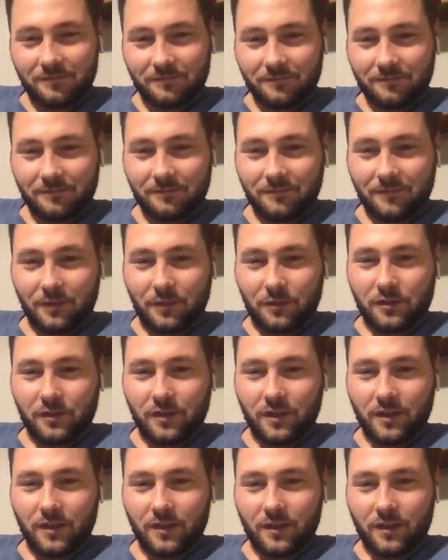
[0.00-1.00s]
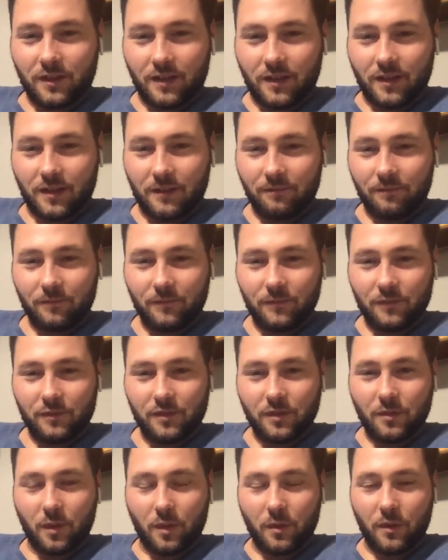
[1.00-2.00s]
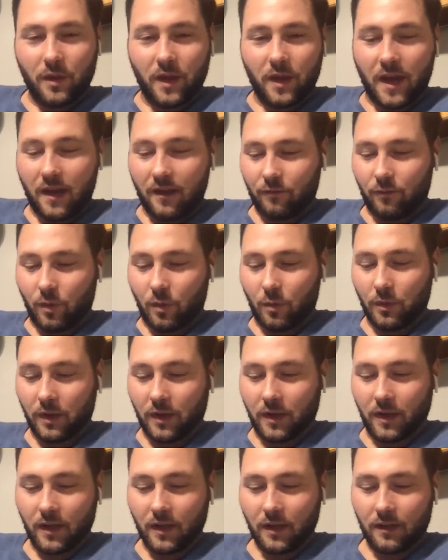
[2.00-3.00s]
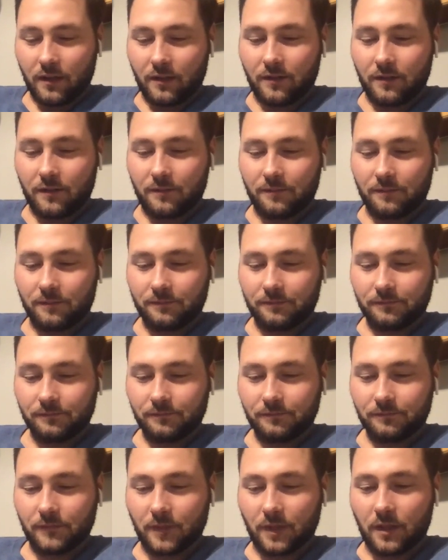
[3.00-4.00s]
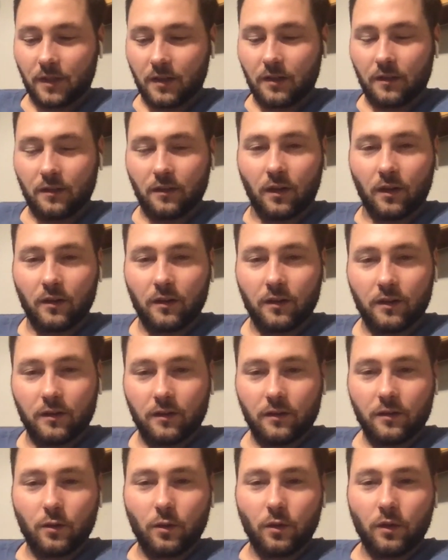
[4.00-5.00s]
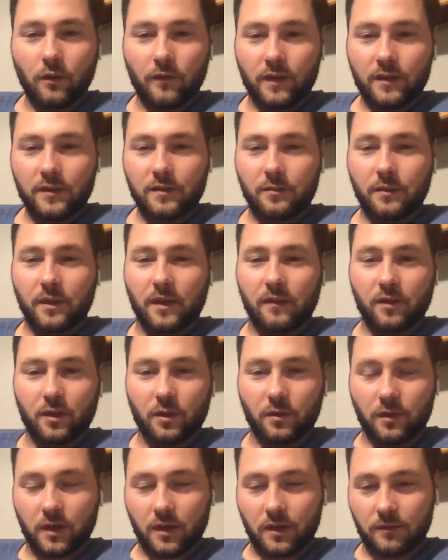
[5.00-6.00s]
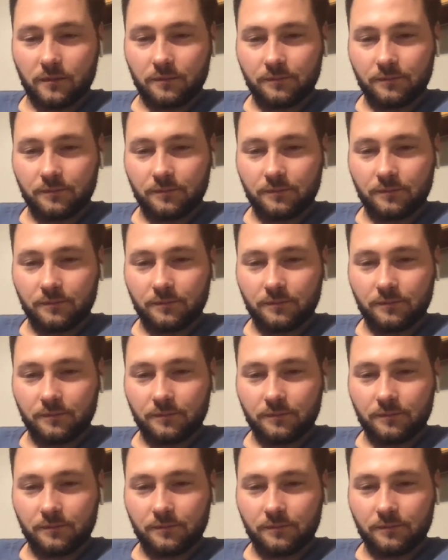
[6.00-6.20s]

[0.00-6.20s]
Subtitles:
you'll see what we have, what we get, and all the cool events that we have going on.